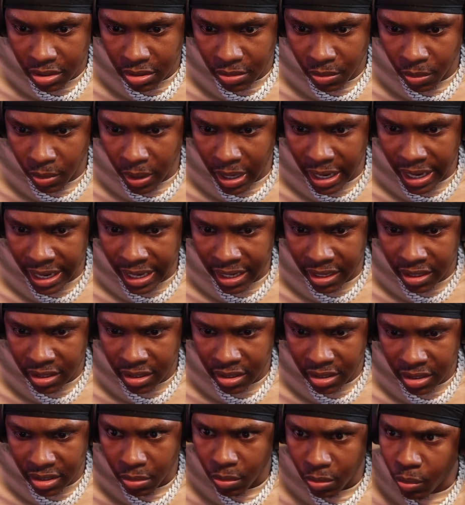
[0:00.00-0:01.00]
Why?
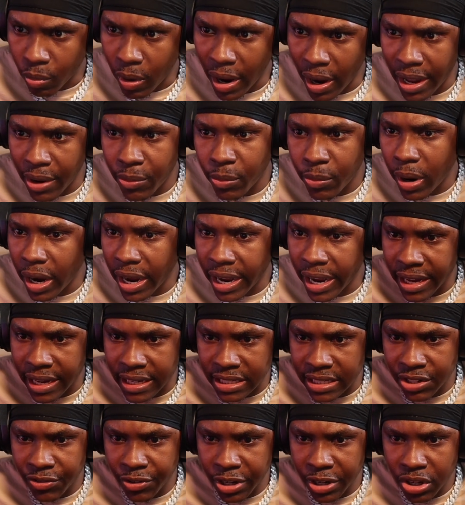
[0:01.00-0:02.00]
Wait, why?
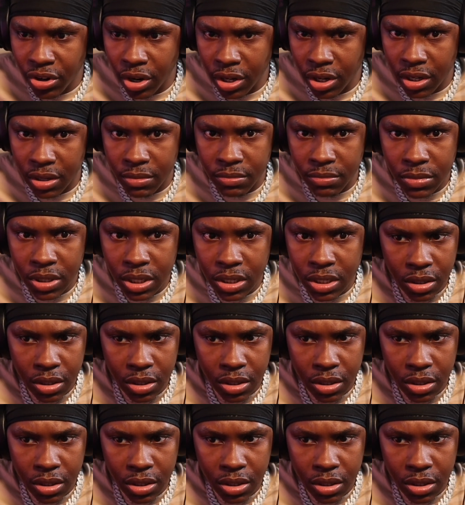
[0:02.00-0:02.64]
Has he really got them?